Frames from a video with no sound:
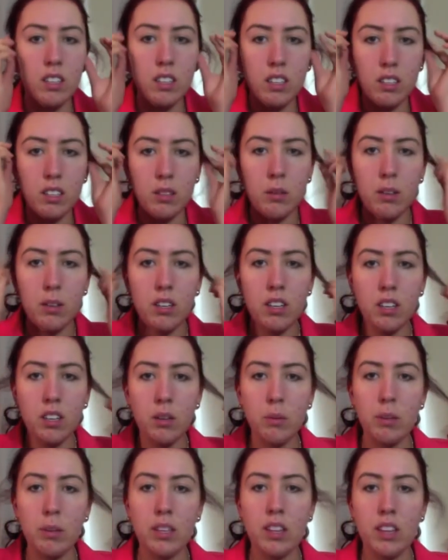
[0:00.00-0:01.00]
What are
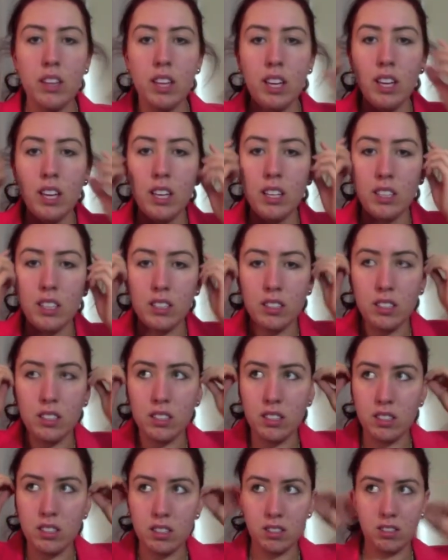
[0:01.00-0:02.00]
these?
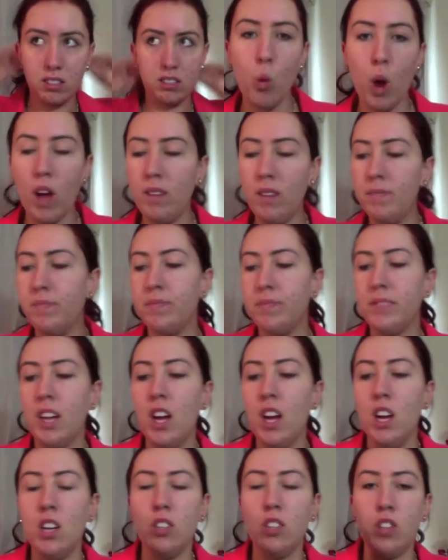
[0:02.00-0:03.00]

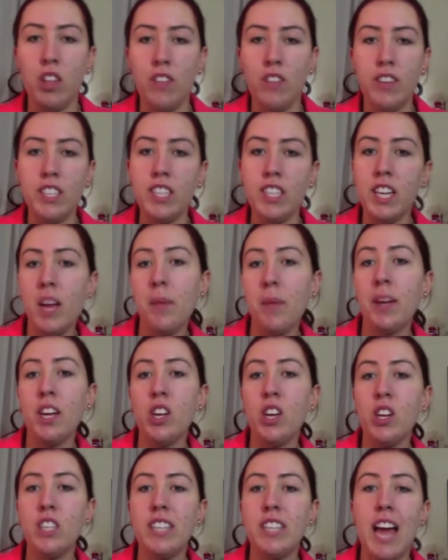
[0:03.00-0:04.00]
So the first thing I'm going to
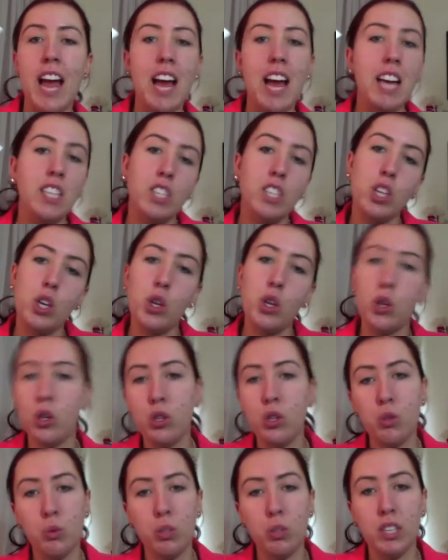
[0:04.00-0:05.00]
use as
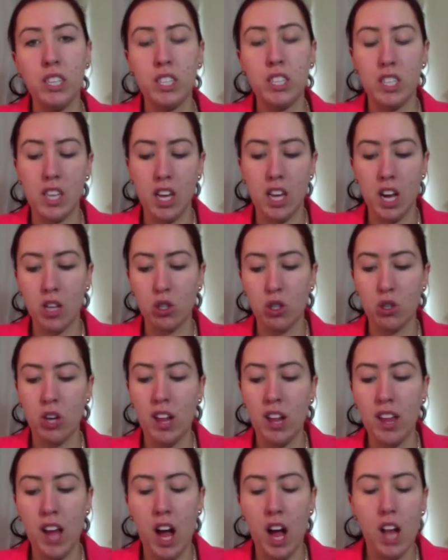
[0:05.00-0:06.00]
usual is the
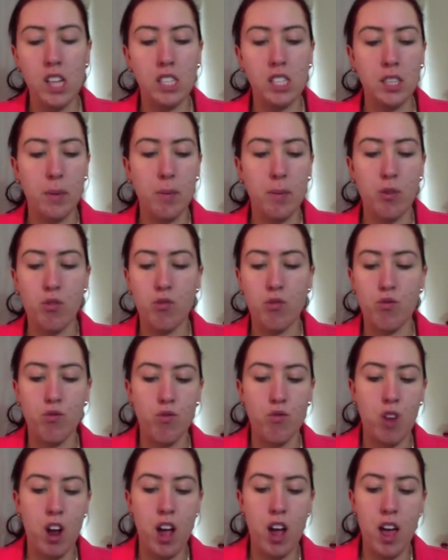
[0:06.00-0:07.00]
Australis
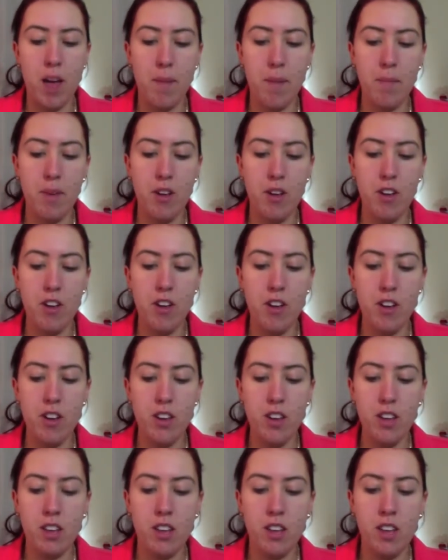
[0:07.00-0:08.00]
primer.
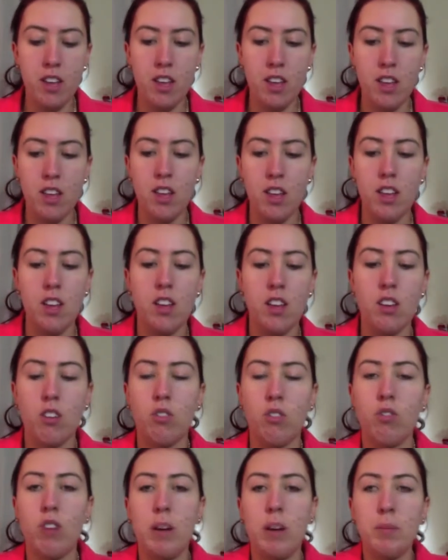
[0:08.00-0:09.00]

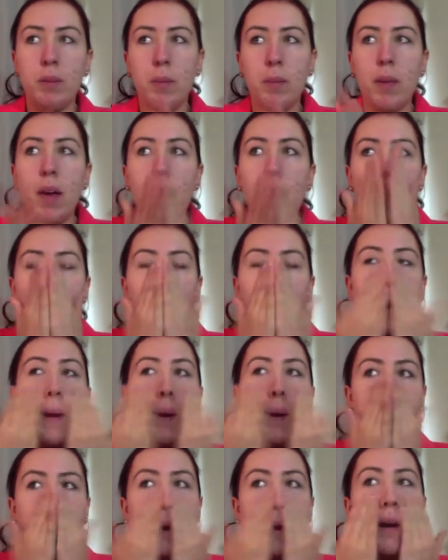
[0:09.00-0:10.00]
Grab some of that and
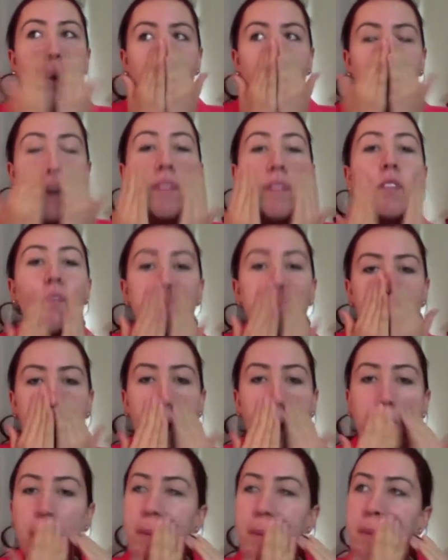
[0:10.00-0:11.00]
go over my
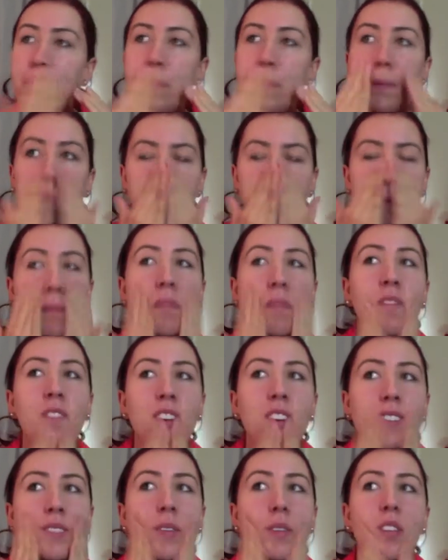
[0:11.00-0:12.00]

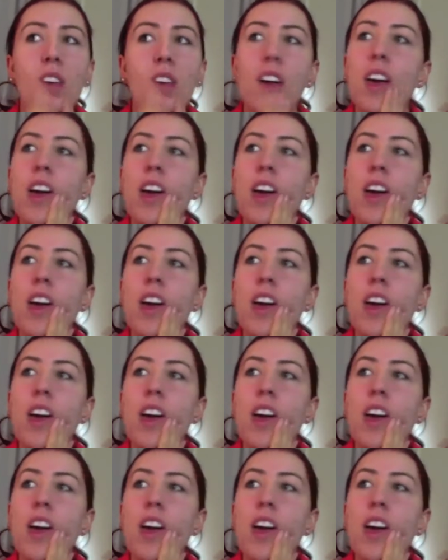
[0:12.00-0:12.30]
face with it.